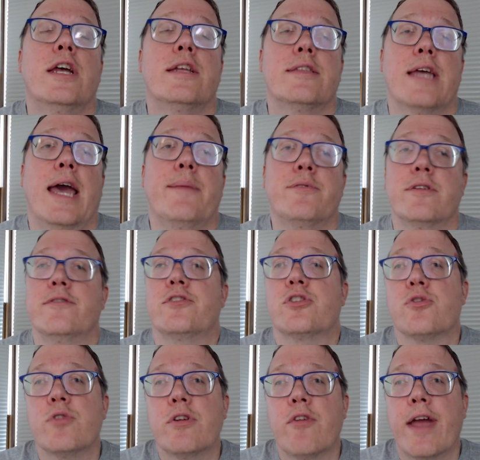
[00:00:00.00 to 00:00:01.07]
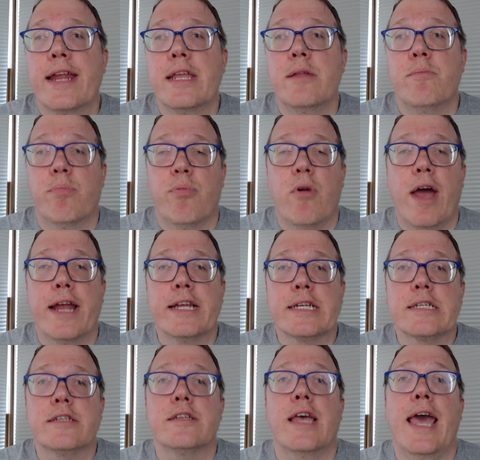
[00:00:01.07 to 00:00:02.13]
types of screenwriting
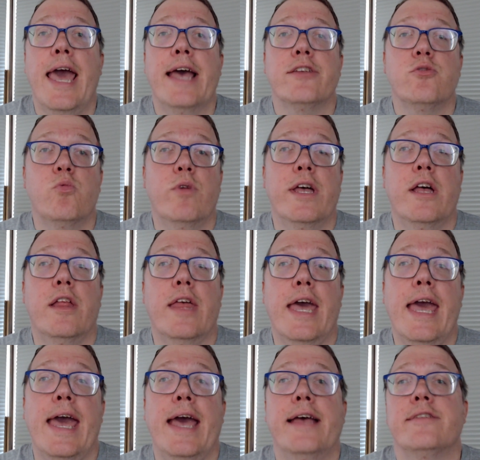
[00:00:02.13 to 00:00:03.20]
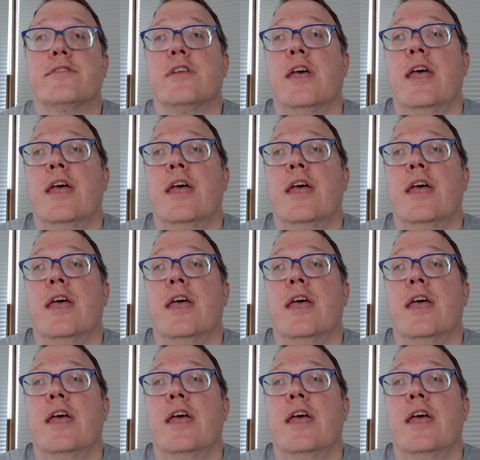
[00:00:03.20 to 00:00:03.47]
products, as well as